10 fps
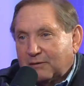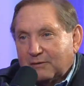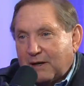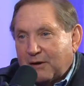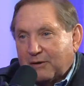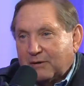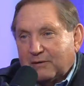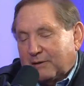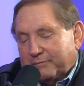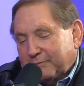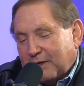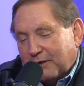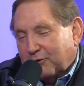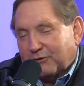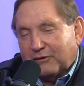how. And
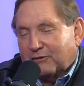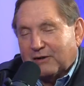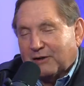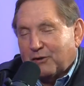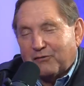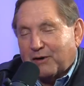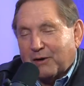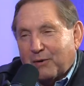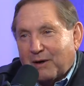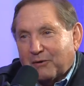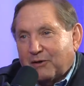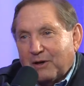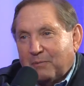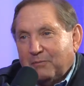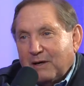of course, it's going to go very well with
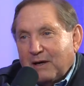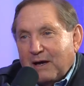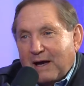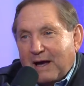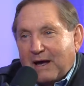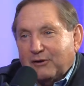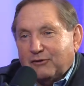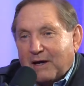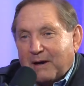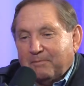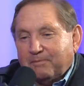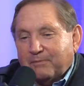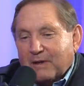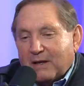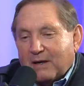him. And
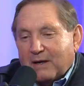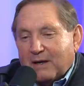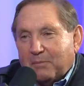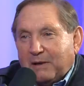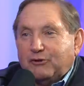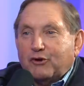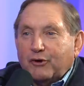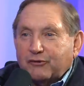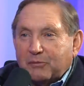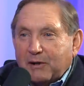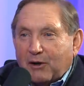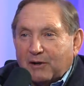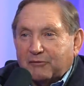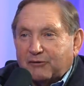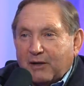but he turns to me all
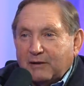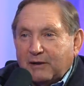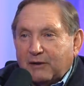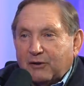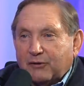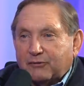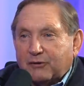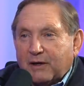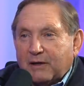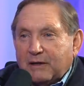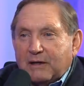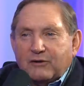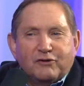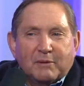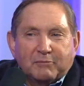of a sudden. He goes,
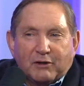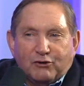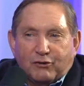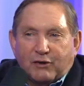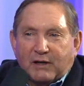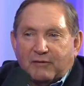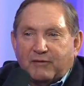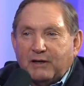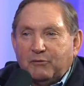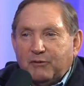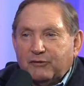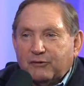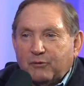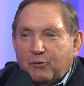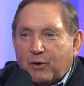Jim, can you think of any
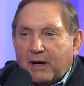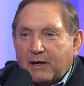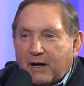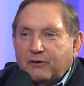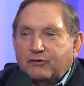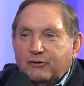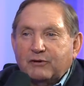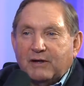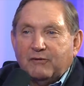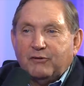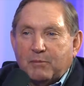reason why I shouldn't give you